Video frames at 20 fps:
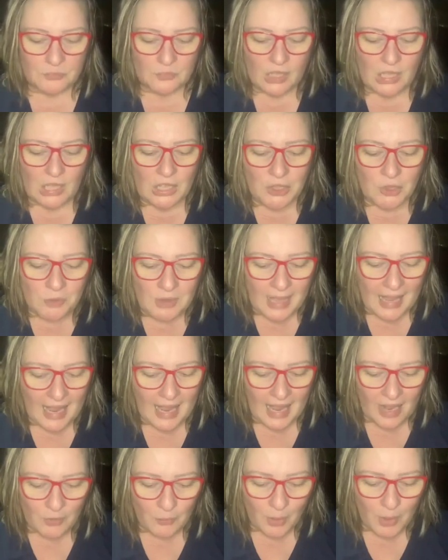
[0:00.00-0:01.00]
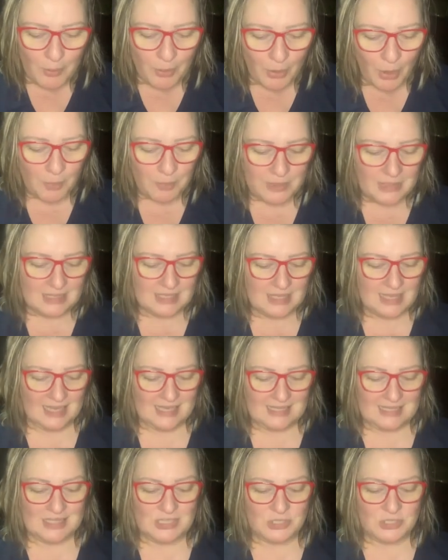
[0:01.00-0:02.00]
You can repurpose
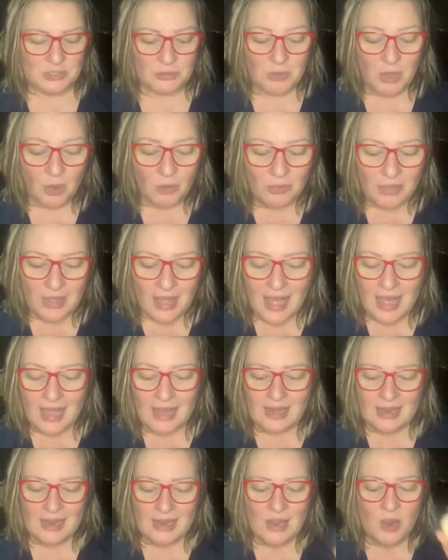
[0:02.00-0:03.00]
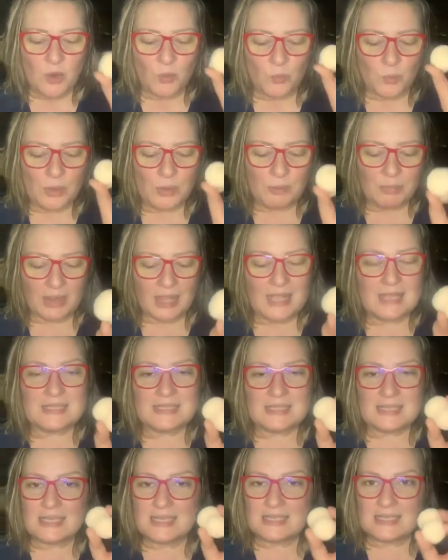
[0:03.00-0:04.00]
these. Did you know that?
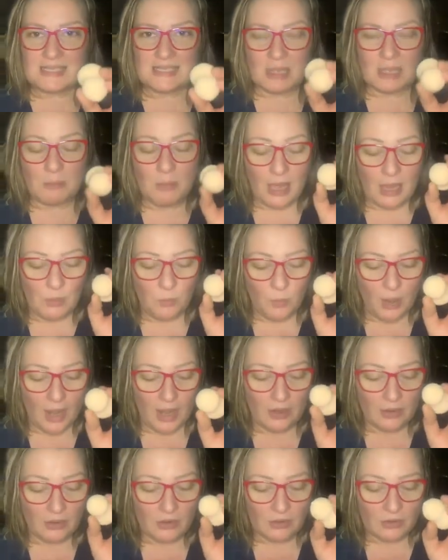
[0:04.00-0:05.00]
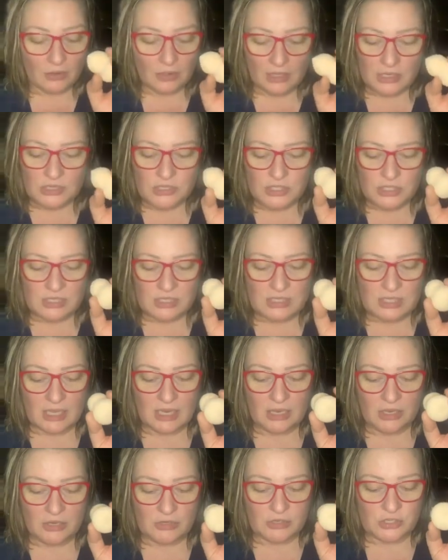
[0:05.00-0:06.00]
Replacing semi-regularly, just
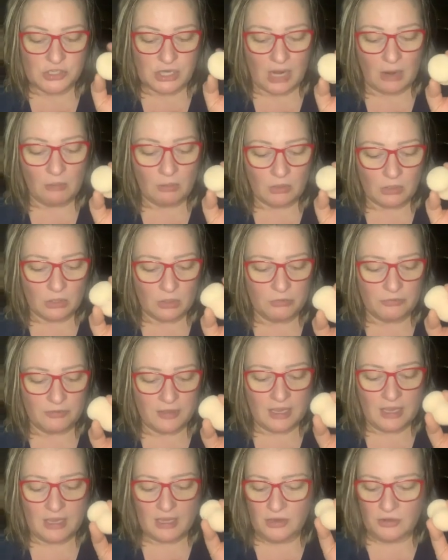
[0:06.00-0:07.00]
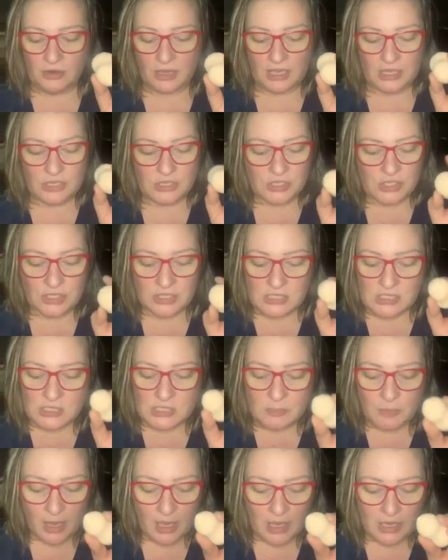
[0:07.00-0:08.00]
like your shower loofah and your kitchen
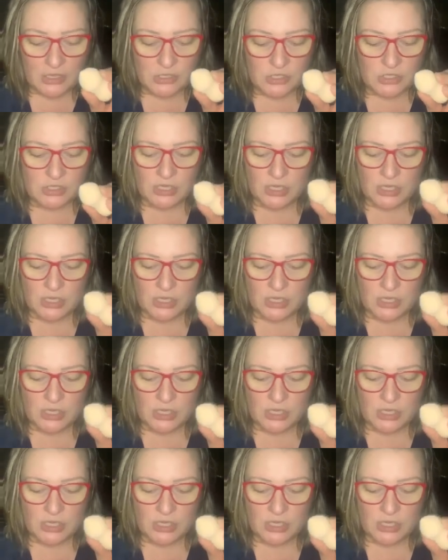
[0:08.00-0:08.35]
sponge,